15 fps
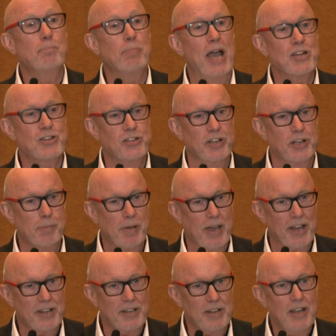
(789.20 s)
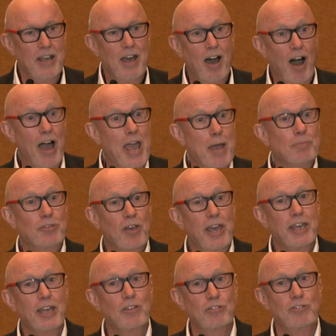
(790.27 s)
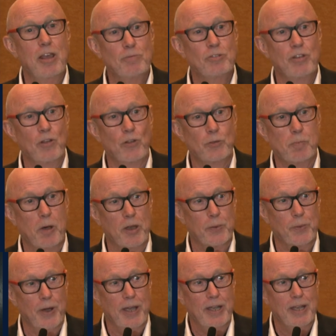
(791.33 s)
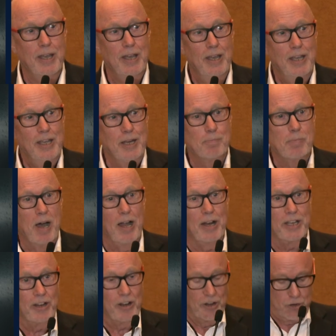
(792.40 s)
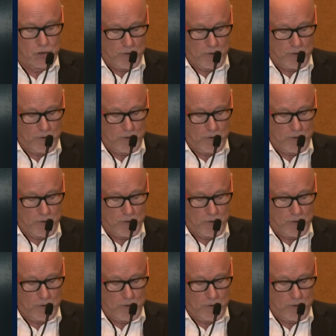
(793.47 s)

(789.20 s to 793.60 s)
passionate about it. I am taking stem cells, by the way, in Bali, and I do